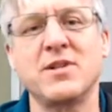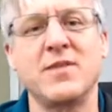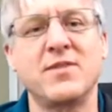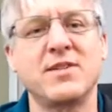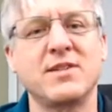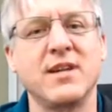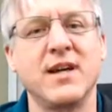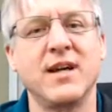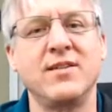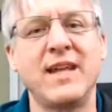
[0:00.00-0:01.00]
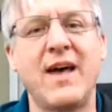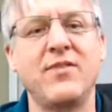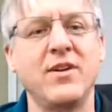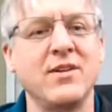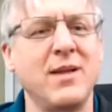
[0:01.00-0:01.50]
If it's not
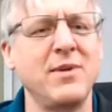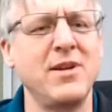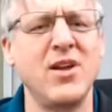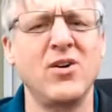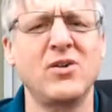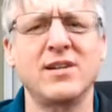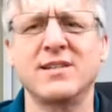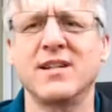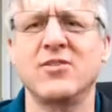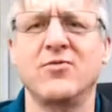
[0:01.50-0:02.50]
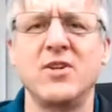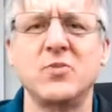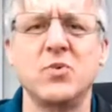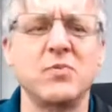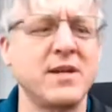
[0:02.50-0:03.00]
there, let me know because I know
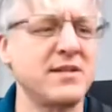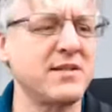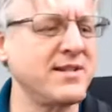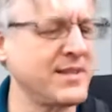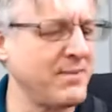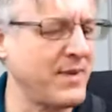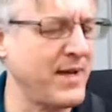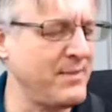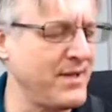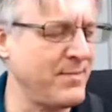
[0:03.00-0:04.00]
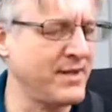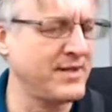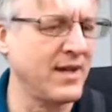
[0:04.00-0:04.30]
Facebook messed things up on me. But